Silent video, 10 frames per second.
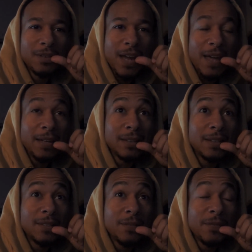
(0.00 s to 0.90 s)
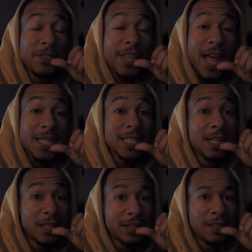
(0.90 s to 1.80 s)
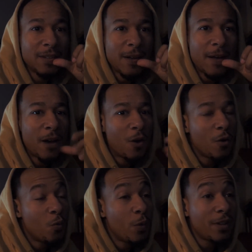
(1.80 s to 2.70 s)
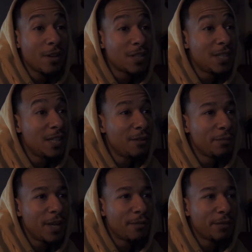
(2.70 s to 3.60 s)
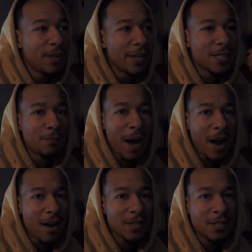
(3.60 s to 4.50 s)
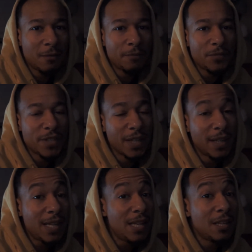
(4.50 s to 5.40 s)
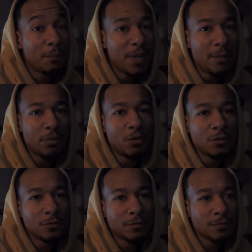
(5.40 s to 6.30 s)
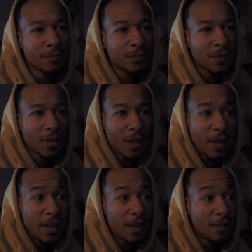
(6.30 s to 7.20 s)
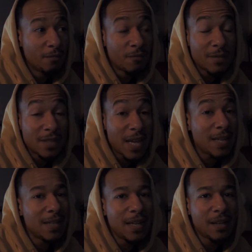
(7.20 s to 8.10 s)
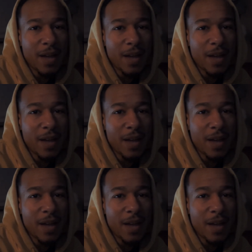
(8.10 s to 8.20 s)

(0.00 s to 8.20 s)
Like, that's gonna, we're gonna see if it inspires him to lead the people and take Negan